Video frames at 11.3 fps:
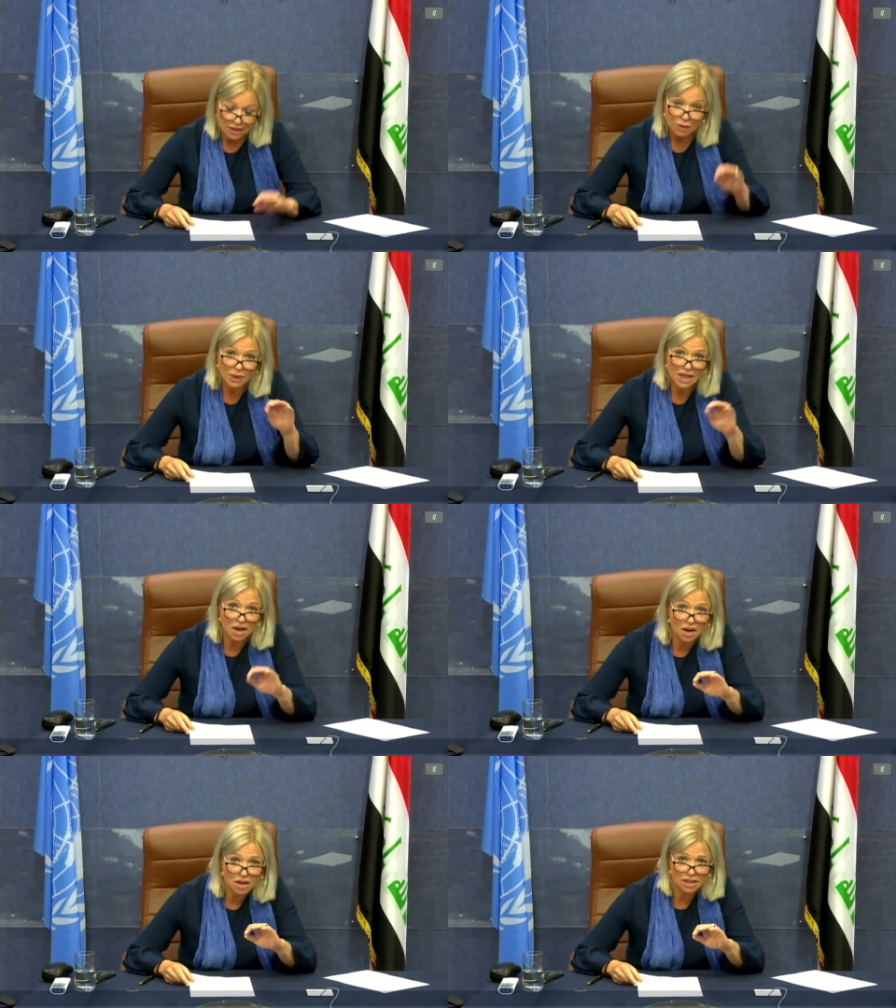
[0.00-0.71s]
Now,
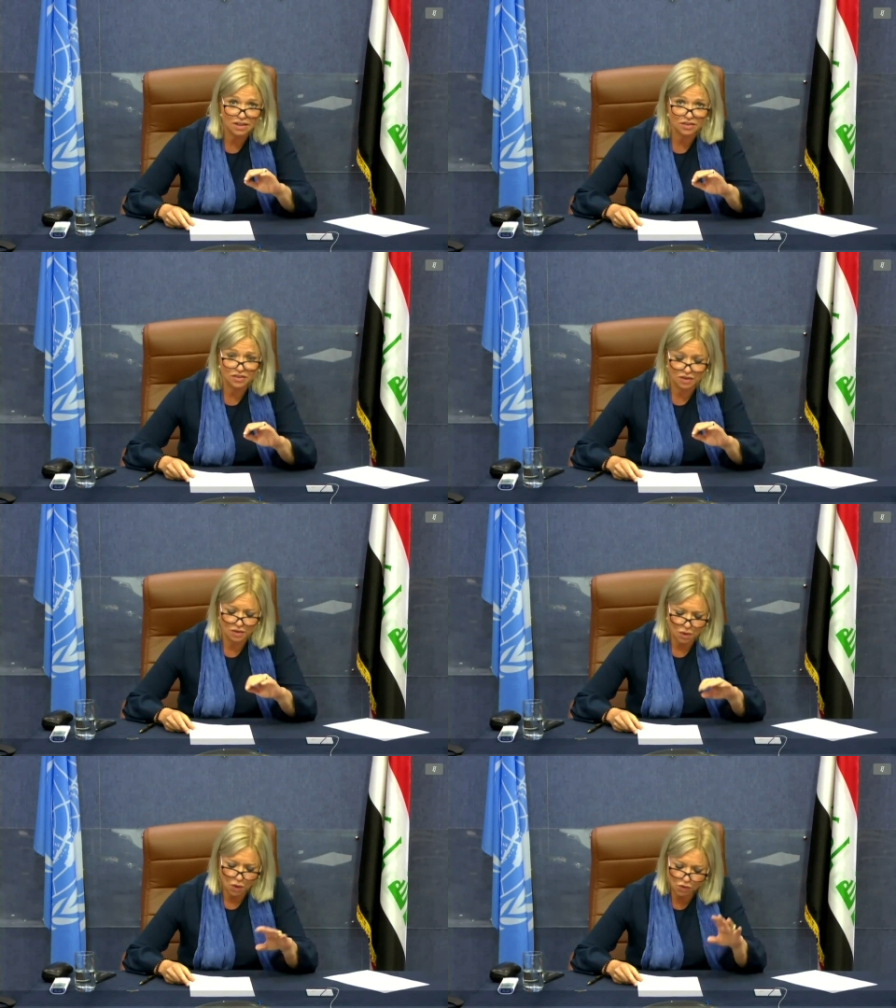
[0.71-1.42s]

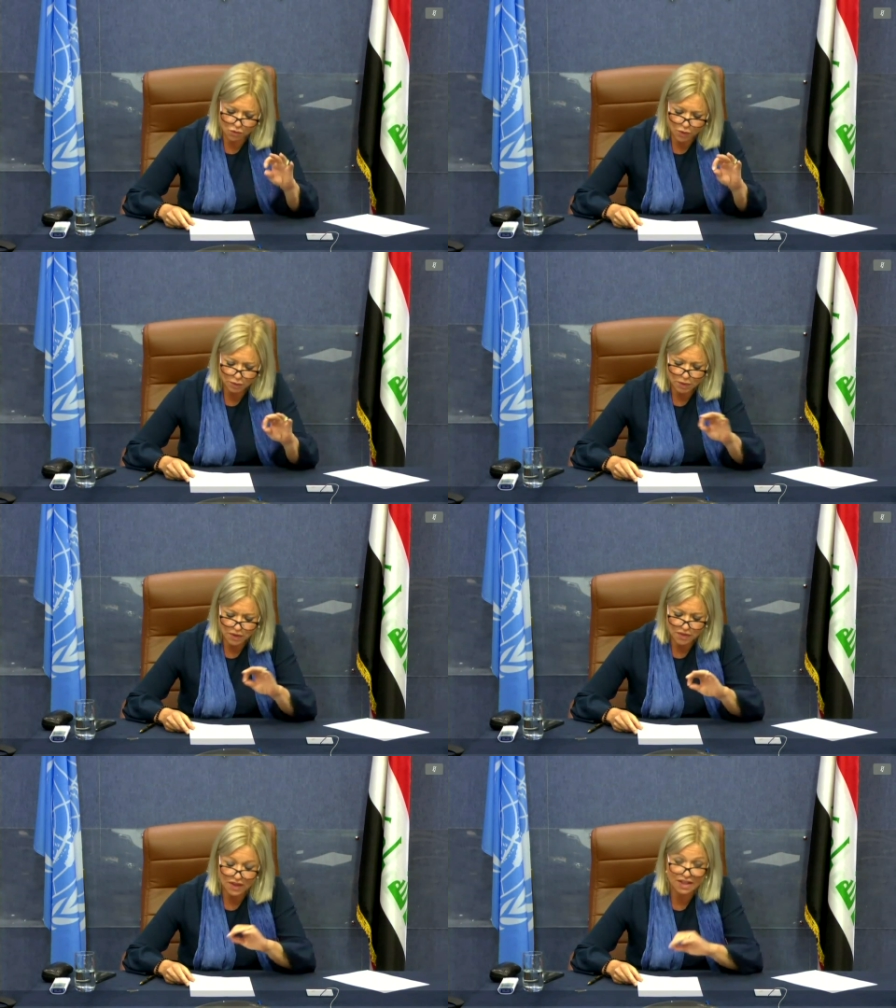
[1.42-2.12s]
regardless of what
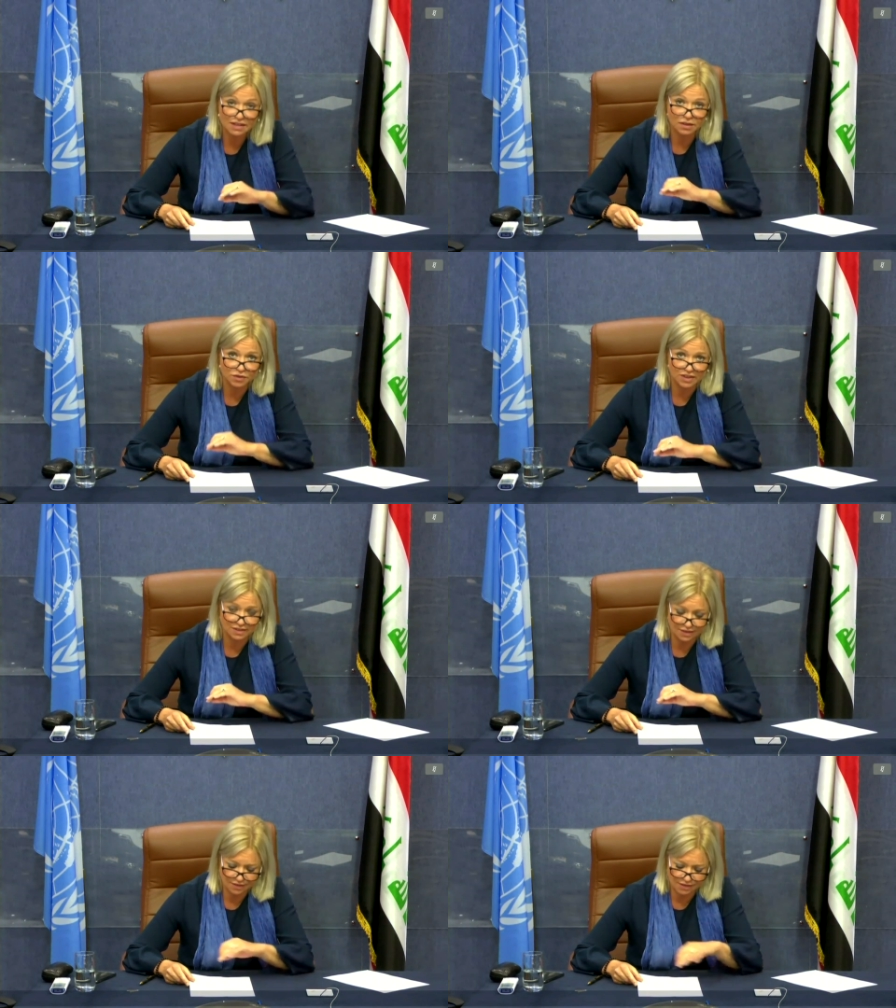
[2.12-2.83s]
one thinks of
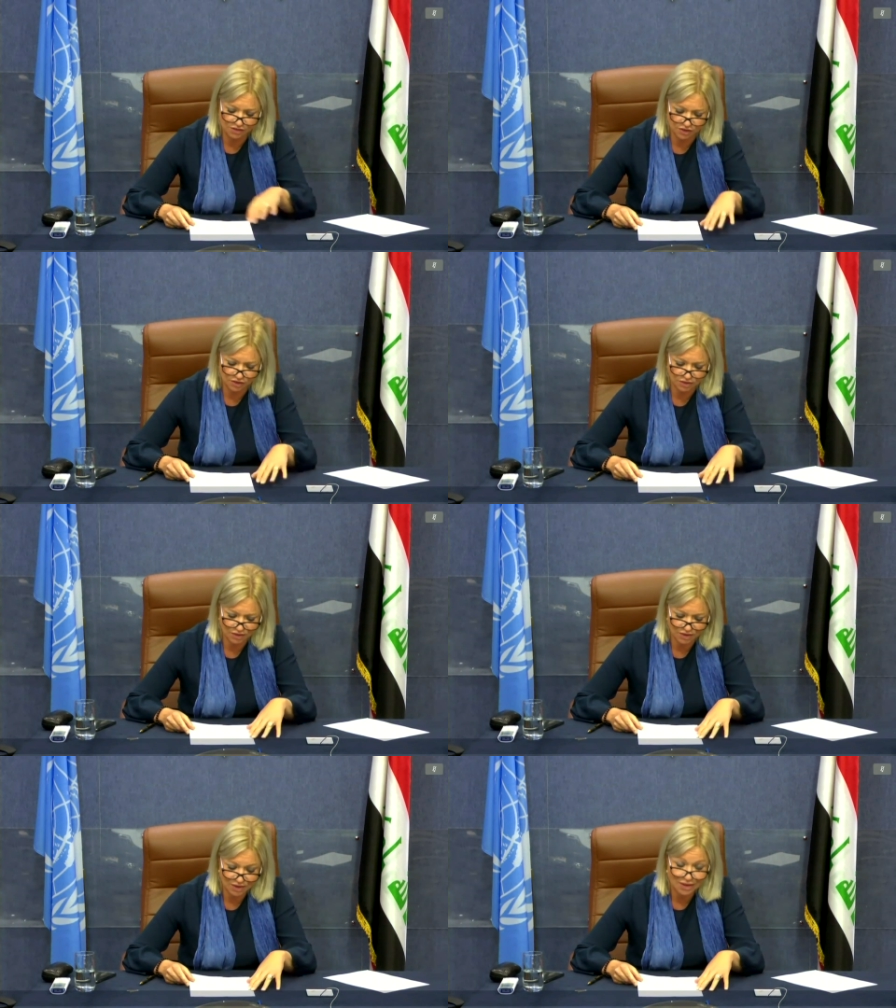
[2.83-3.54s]
this
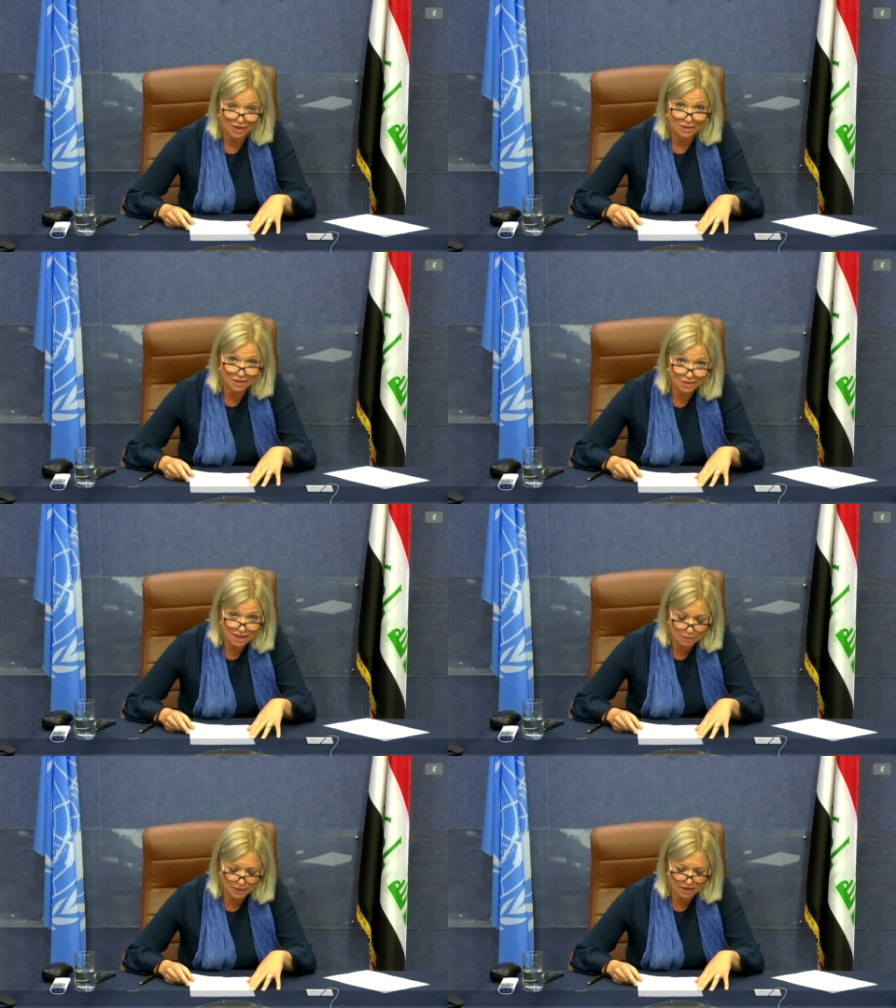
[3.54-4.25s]
decision, the
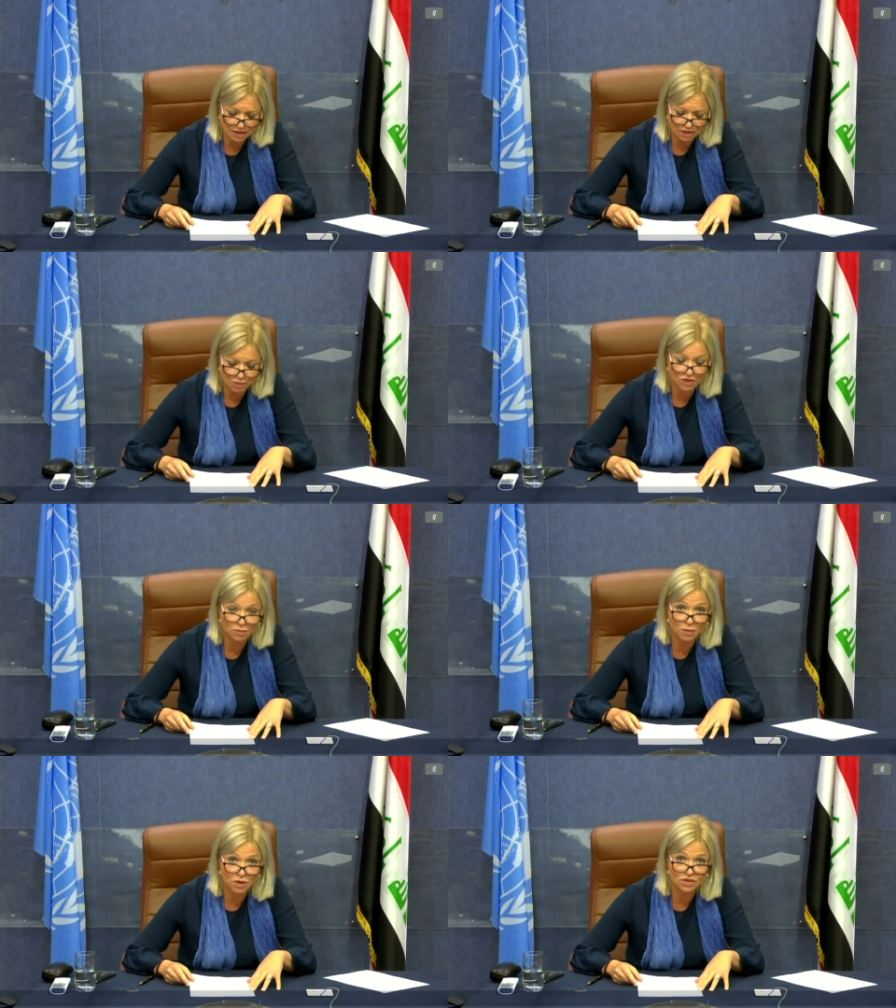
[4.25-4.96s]
timing
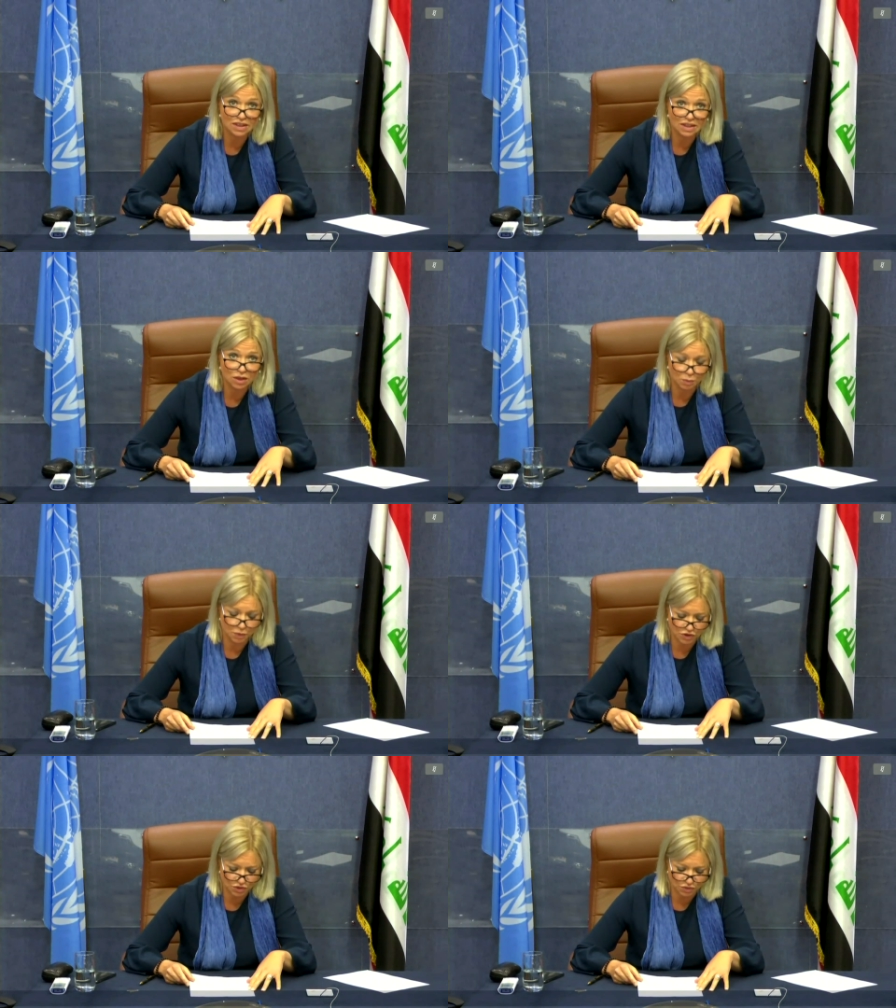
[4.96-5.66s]
was most
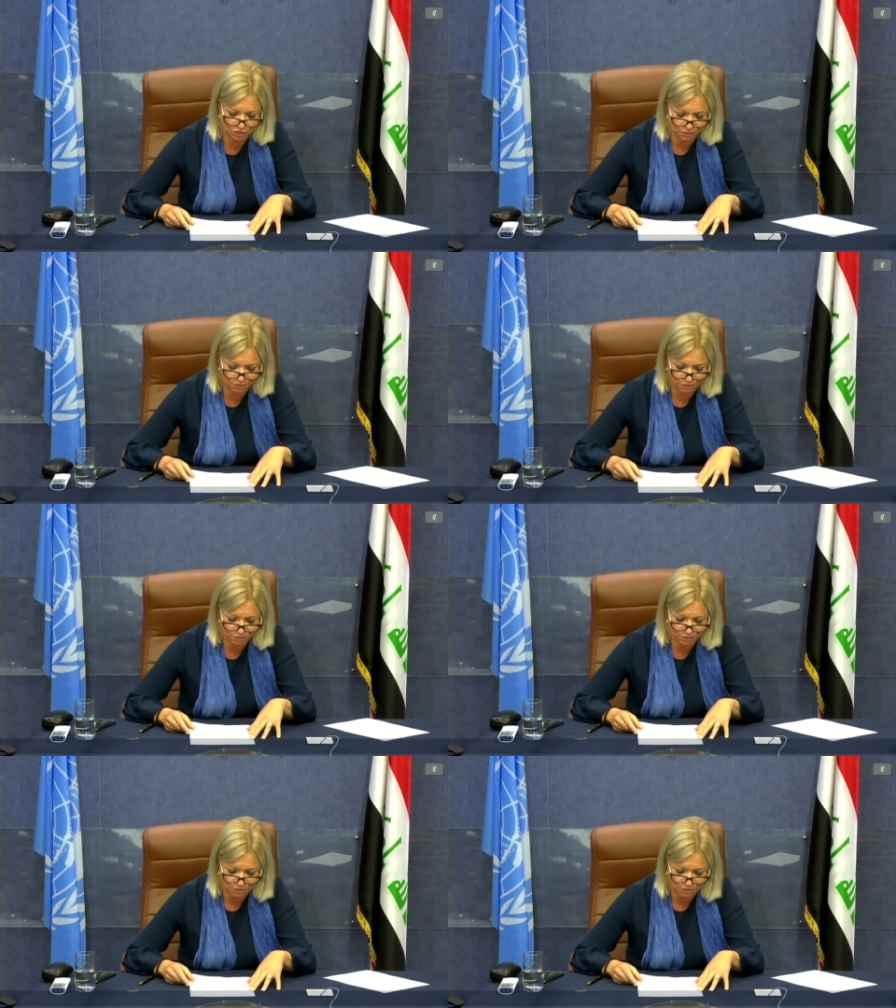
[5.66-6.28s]
inopportune.